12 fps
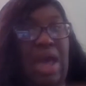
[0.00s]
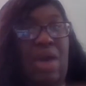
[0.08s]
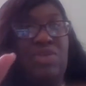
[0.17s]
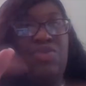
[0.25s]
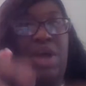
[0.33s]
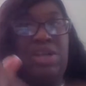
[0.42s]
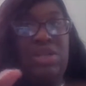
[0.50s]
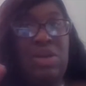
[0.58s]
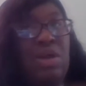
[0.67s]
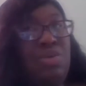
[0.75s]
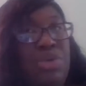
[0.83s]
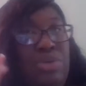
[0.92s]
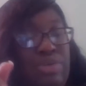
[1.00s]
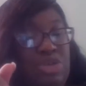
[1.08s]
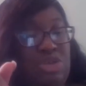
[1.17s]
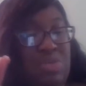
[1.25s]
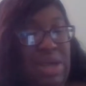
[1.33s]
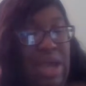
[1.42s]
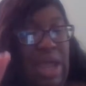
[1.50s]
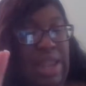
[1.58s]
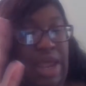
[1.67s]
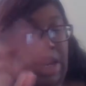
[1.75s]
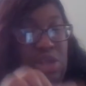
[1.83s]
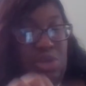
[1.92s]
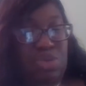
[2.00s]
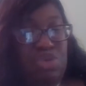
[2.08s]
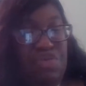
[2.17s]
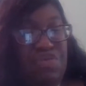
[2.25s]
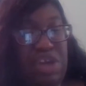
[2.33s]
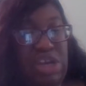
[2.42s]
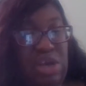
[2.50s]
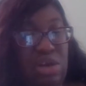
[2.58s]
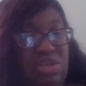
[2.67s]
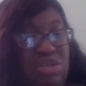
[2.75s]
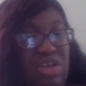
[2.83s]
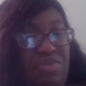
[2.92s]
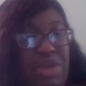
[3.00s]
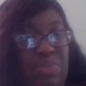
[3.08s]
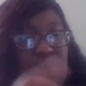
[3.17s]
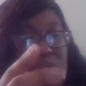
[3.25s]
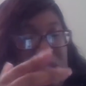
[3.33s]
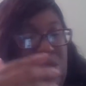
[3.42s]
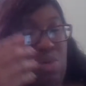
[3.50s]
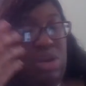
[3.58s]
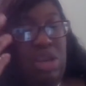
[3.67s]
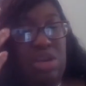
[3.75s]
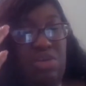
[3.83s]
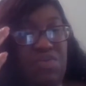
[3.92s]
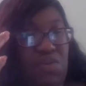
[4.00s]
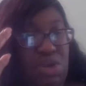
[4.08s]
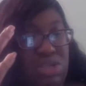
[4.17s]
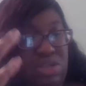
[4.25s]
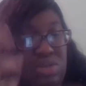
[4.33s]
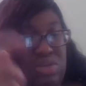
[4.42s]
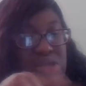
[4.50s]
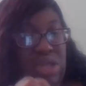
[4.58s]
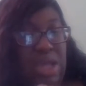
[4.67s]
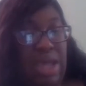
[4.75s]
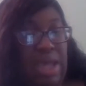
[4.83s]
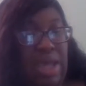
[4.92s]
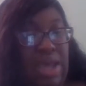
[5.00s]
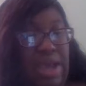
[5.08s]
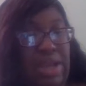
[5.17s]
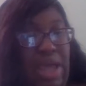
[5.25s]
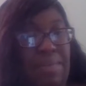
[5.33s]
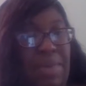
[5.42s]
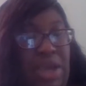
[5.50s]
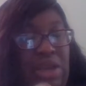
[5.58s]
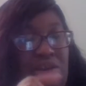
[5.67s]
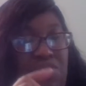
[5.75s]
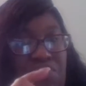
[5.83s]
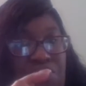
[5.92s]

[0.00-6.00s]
I was watching it on YouTube. I got a lot of YouTube videos of people sewing in their frontals, and I made